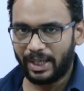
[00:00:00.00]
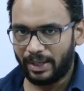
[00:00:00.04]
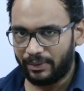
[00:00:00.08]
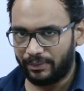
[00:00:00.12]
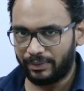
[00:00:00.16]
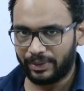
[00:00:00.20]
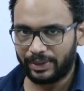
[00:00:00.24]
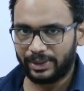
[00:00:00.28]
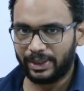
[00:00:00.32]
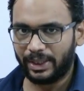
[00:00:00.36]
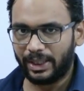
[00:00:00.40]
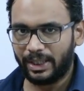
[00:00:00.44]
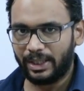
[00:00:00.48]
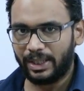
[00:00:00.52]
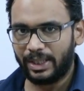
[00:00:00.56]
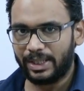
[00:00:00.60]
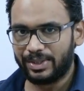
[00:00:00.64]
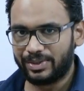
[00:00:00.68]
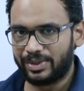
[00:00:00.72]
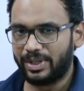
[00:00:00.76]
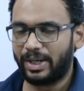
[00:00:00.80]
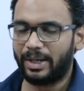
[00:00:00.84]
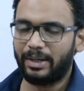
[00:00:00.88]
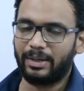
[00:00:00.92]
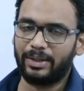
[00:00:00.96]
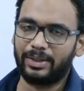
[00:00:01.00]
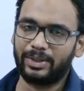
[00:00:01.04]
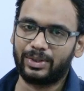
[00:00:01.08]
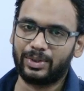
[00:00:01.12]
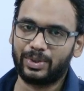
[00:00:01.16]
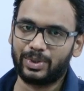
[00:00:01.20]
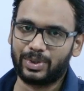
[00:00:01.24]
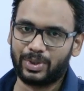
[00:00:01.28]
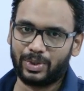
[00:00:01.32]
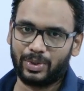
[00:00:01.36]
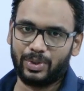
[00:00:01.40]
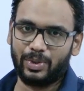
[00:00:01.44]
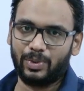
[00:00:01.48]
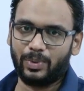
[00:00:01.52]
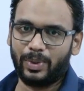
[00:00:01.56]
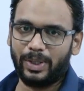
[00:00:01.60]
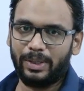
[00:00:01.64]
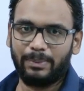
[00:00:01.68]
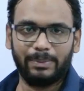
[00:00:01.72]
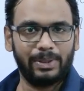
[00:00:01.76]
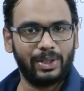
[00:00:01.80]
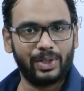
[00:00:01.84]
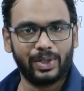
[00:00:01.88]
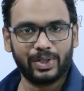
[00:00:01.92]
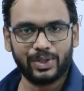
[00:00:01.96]
everything is done, you should do
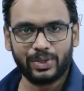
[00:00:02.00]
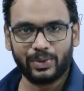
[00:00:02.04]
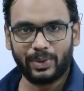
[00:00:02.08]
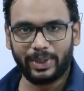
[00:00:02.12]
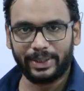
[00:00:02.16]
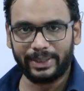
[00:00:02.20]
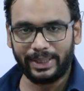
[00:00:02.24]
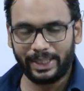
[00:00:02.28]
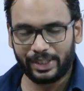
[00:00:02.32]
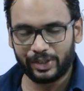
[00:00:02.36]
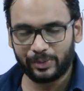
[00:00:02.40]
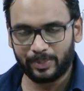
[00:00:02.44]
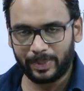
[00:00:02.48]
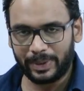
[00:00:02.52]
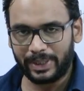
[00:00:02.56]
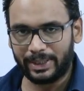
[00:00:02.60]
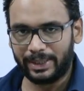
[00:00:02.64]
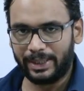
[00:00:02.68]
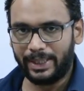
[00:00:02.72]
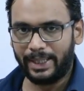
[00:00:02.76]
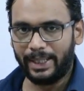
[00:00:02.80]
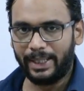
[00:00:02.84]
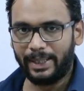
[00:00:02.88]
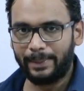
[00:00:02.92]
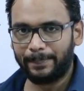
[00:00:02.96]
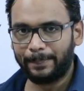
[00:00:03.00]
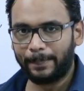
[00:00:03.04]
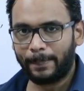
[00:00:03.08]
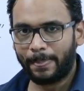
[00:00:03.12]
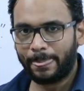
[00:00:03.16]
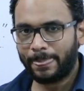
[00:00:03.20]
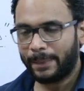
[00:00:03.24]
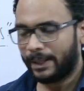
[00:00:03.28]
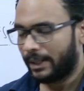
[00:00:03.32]
it because you are the expert there.